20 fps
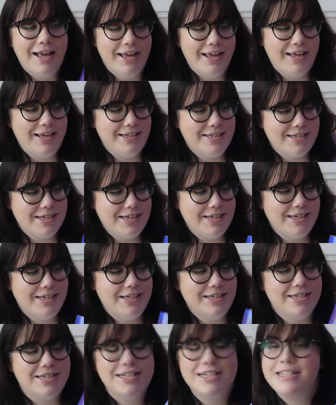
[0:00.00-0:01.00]
it
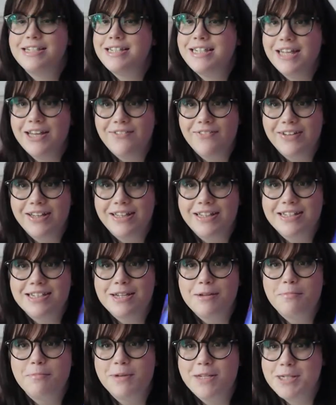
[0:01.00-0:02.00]
is
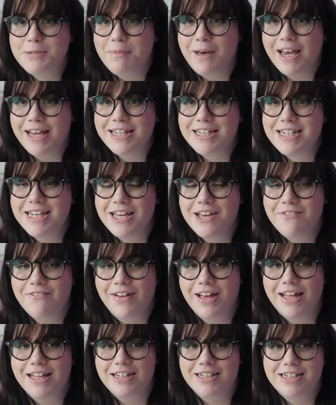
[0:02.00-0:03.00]
Stevie's perspective,
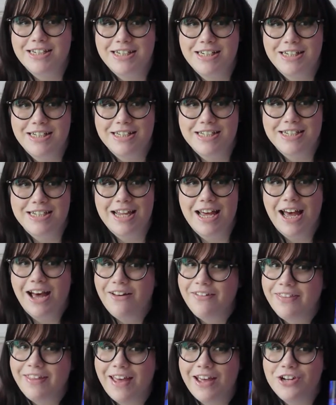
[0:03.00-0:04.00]
and she's
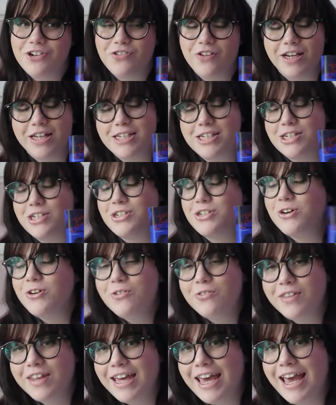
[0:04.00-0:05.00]
out there trying to
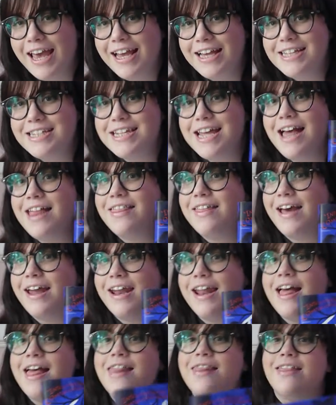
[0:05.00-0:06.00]
solve the case. And
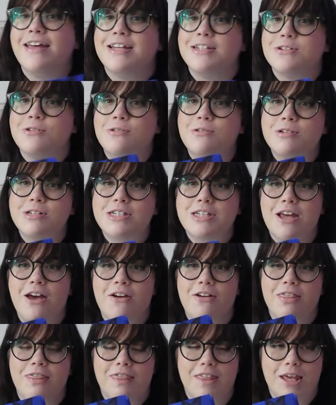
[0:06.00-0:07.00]
then there's
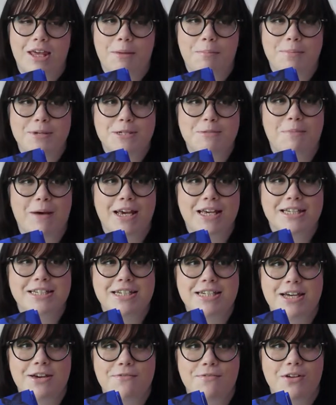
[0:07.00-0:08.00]
also the
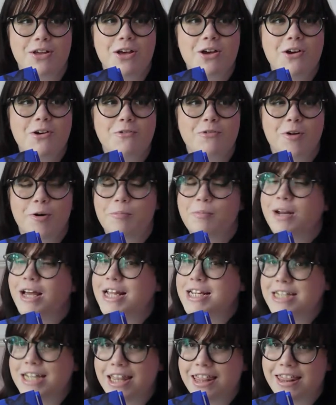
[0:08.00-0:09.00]
perspective from
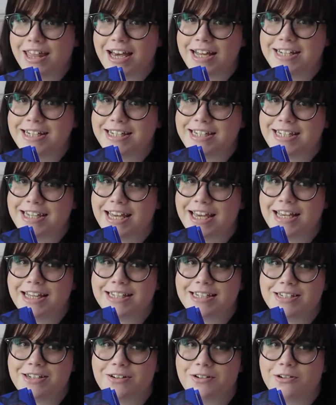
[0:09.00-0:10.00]

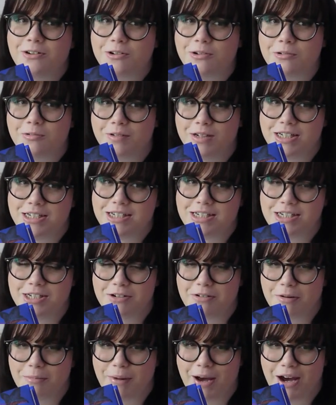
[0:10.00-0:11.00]
1936 onwards
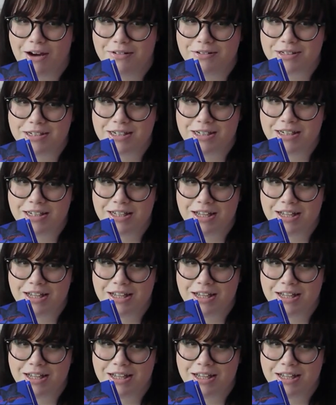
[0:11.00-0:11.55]
to about,